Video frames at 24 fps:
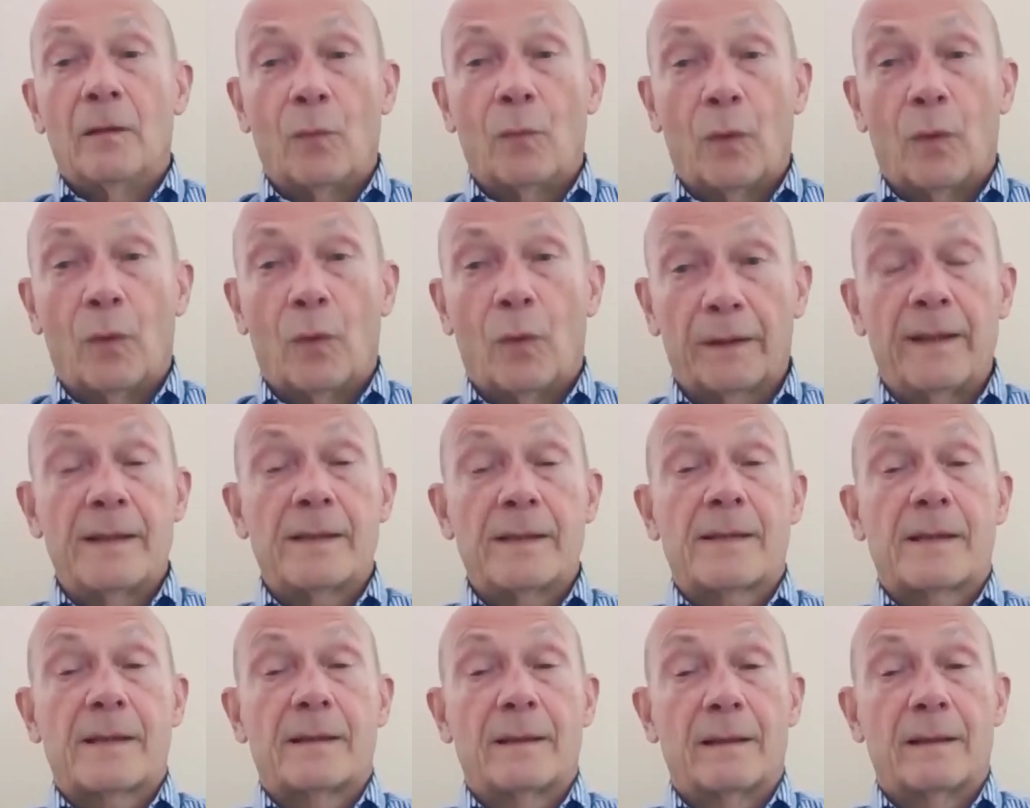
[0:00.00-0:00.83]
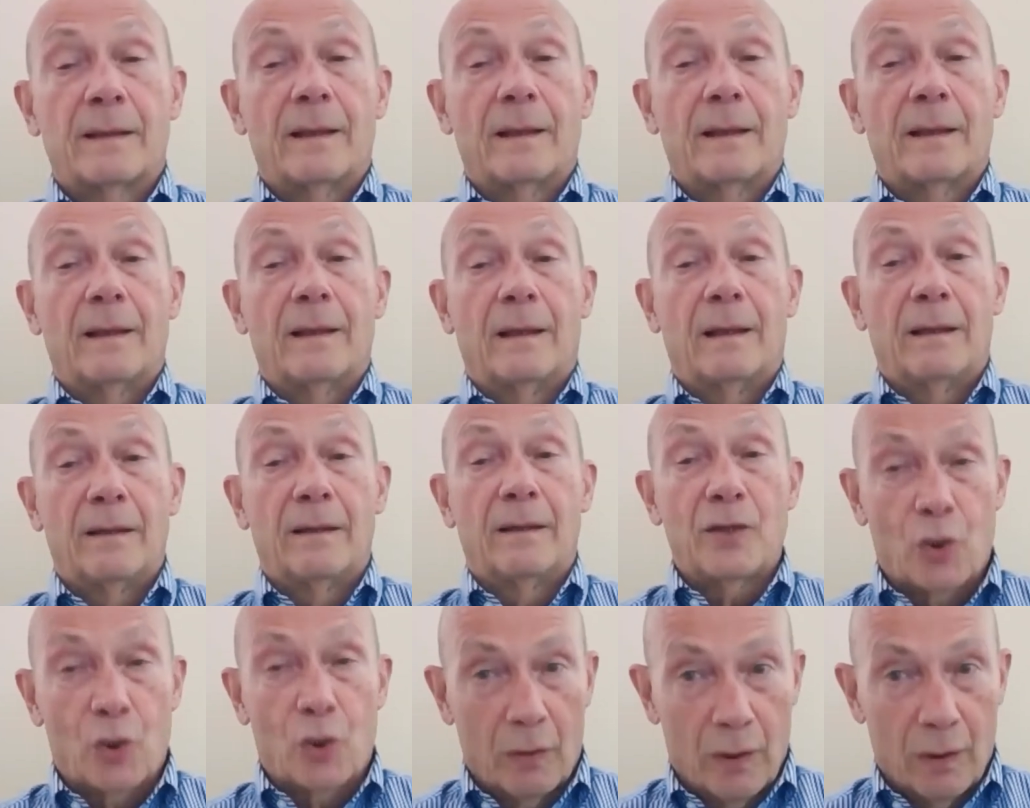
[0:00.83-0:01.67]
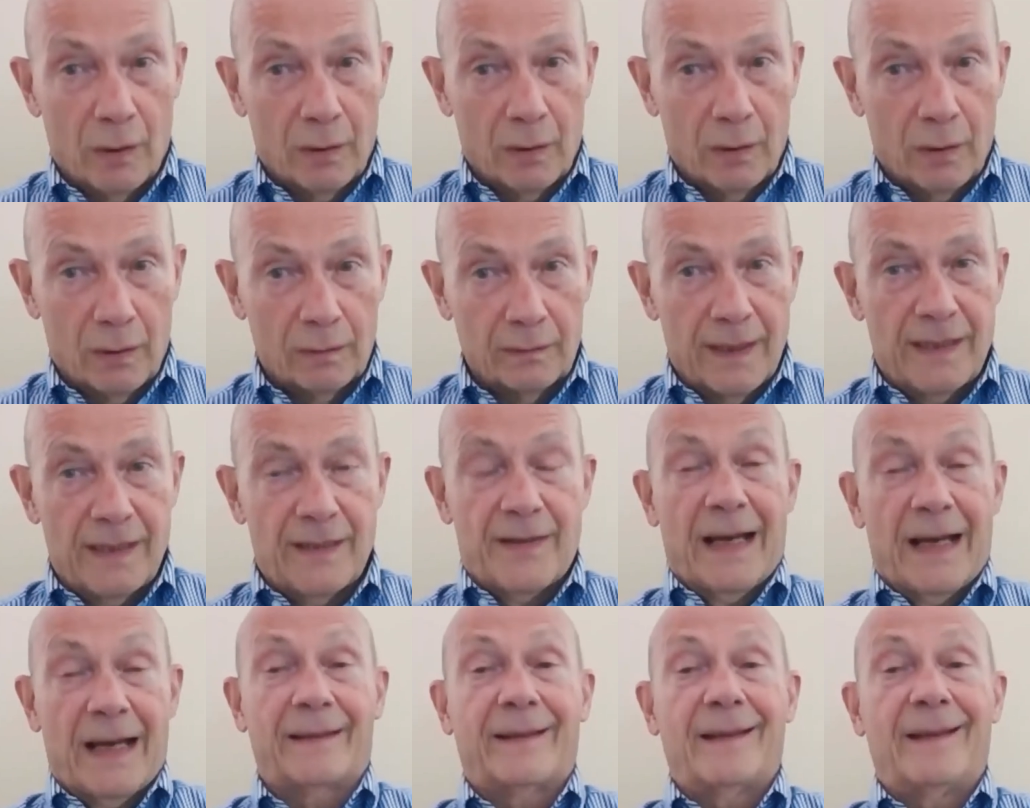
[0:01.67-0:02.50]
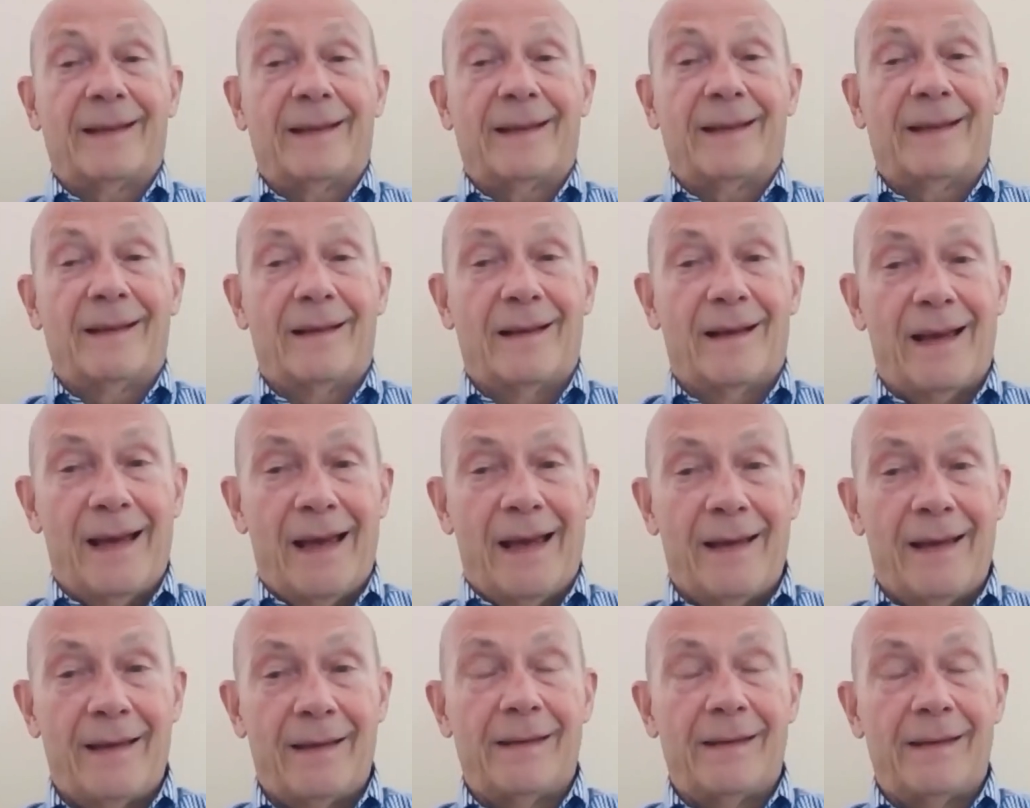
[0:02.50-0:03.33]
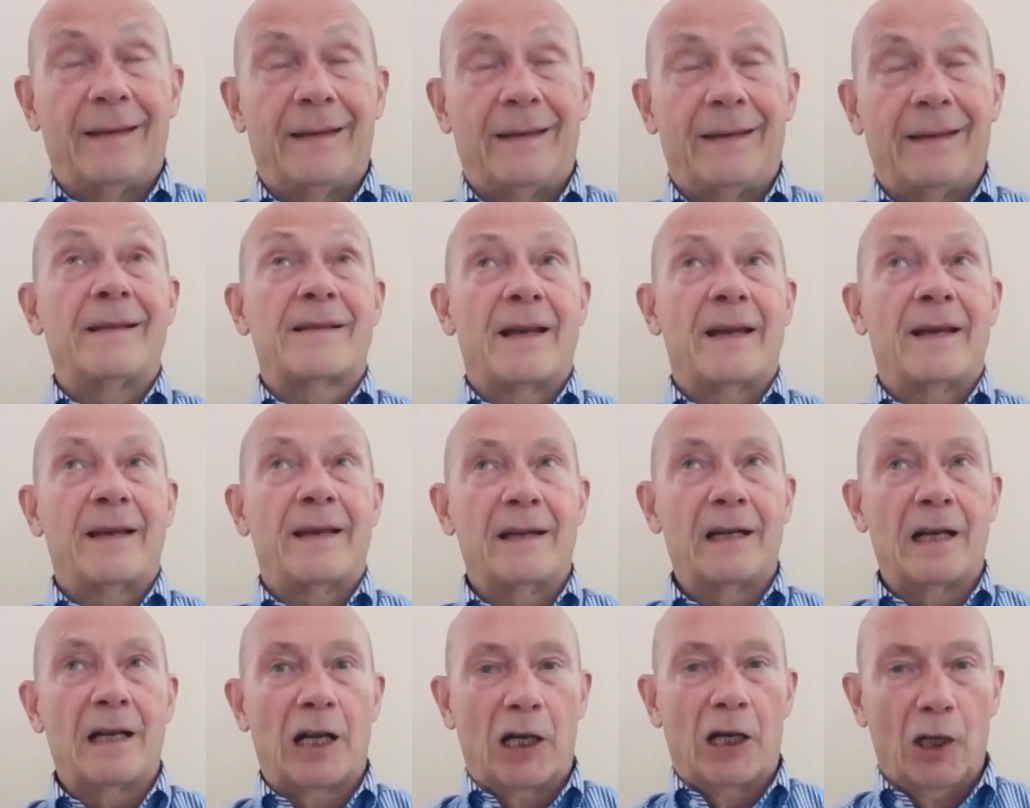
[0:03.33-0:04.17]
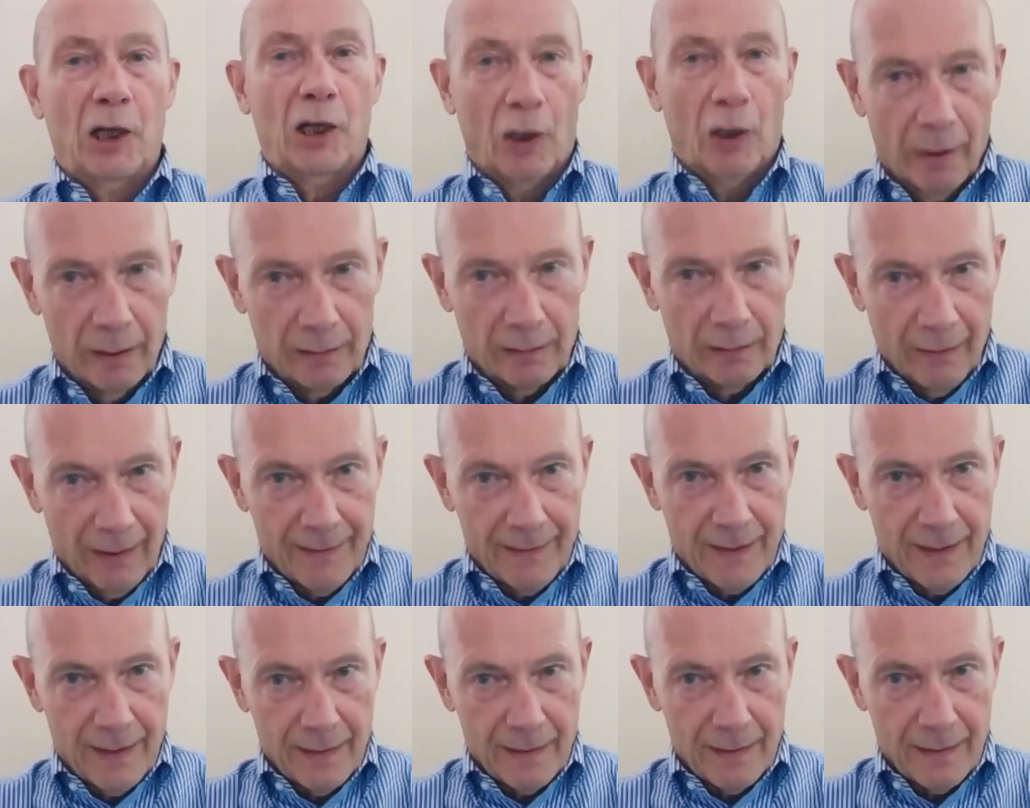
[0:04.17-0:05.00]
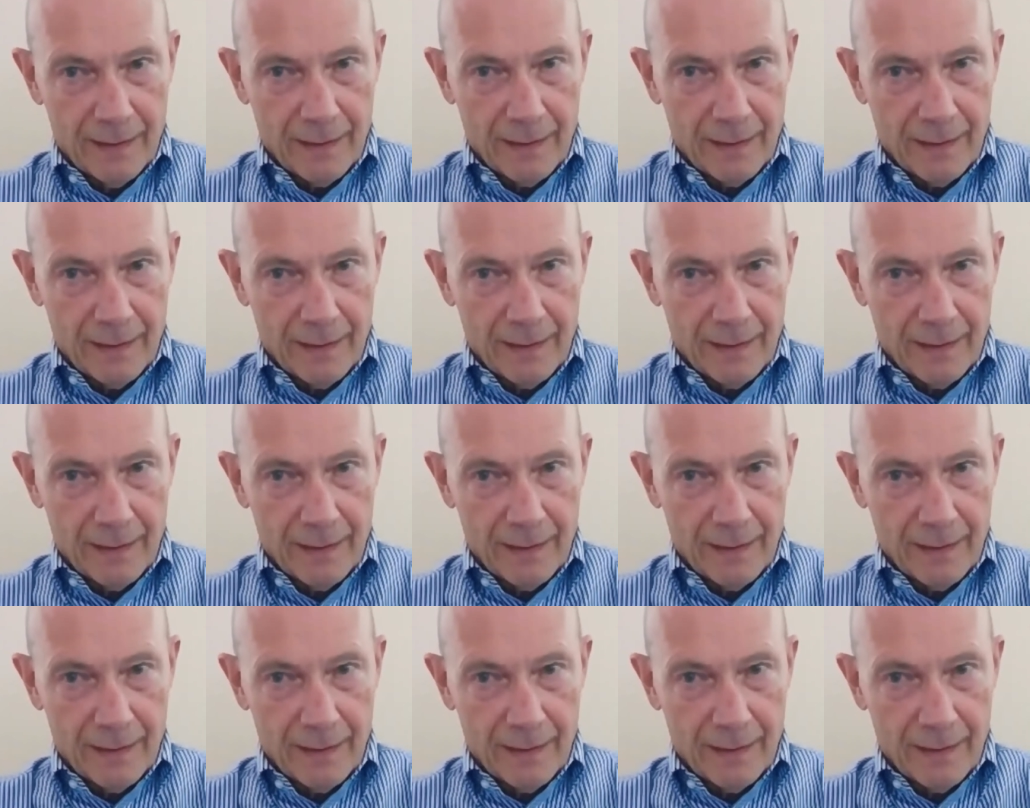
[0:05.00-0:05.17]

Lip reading: What is sure is that A, it is a global crisis,